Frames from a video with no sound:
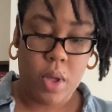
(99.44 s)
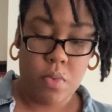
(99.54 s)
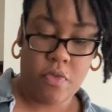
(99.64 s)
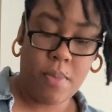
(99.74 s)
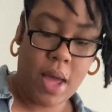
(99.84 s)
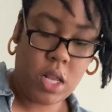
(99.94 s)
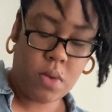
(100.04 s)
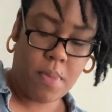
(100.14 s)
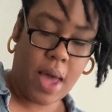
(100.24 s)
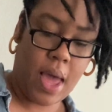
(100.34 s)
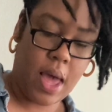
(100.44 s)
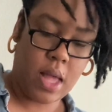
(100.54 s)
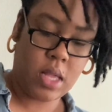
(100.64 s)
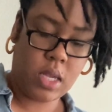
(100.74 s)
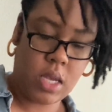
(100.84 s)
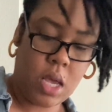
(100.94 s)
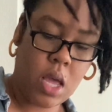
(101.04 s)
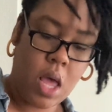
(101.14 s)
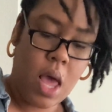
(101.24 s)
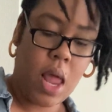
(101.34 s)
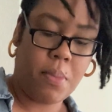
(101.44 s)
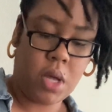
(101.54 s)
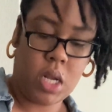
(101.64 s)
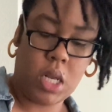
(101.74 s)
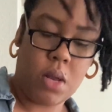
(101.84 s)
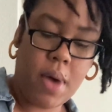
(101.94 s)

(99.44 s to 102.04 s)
in with my hands and I'm gonna knead